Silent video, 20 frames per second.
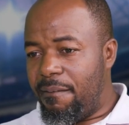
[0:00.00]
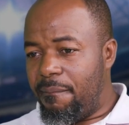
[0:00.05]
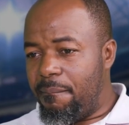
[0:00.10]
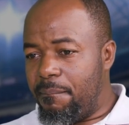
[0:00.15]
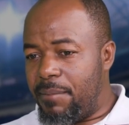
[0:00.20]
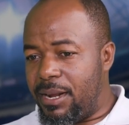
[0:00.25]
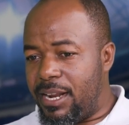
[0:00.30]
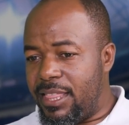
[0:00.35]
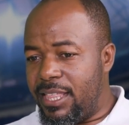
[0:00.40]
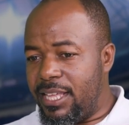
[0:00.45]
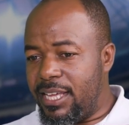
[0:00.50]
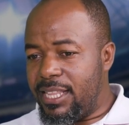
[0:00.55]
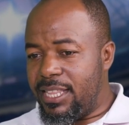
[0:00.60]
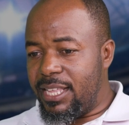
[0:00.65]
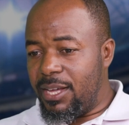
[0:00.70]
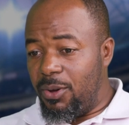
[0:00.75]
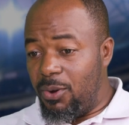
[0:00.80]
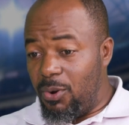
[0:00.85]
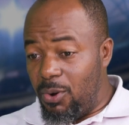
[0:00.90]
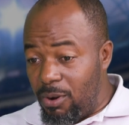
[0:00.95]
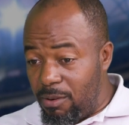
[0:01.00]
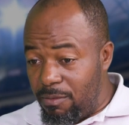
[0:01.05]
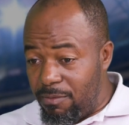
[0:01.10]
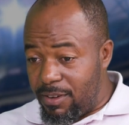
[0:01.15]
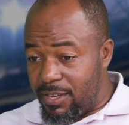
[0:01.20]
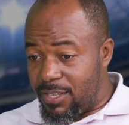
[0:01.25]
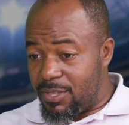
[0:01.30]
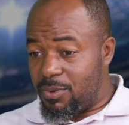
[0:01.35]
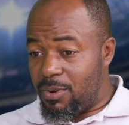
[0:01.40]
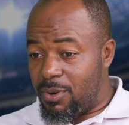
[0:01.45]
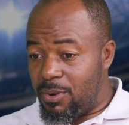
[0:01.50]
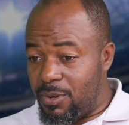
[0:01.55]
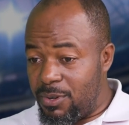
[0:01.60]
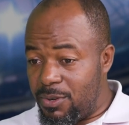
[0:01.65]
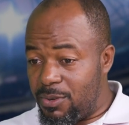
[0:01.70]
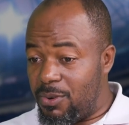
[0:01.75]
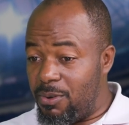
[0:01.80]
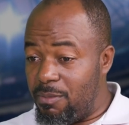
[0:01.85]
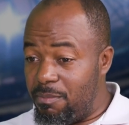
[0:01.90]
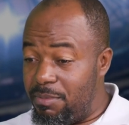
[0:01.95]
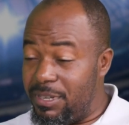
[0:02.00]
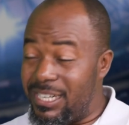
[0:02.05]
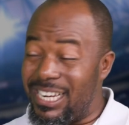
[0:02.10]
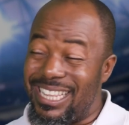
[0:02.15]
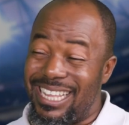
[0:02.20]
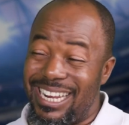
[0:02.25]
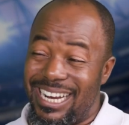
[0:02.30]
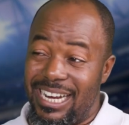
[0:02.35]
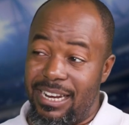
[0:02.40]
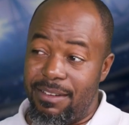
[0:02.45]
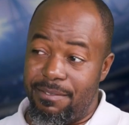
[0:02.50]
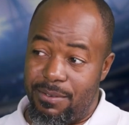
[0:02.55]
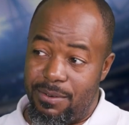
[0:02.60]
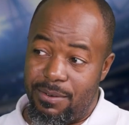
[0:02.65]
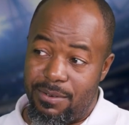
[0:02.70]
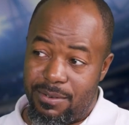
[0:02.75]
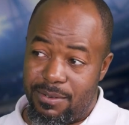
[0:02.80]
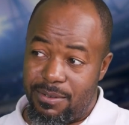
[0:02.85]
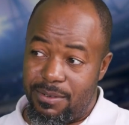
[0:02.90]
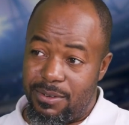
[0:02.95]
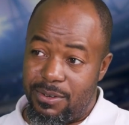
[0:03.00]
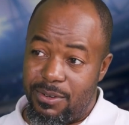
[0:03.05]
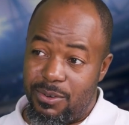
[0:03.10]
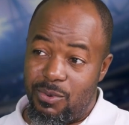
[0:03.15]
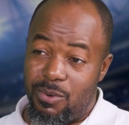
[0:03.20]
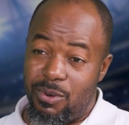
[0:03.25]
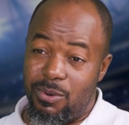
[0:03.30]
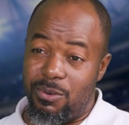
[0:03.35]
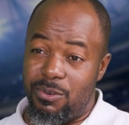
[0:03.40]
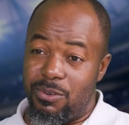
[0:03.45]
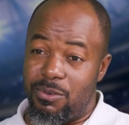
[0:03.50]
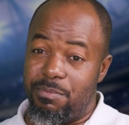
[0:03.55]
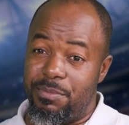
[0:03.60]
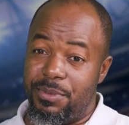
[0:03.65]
But I think the golfers who are going to compete at that level, who are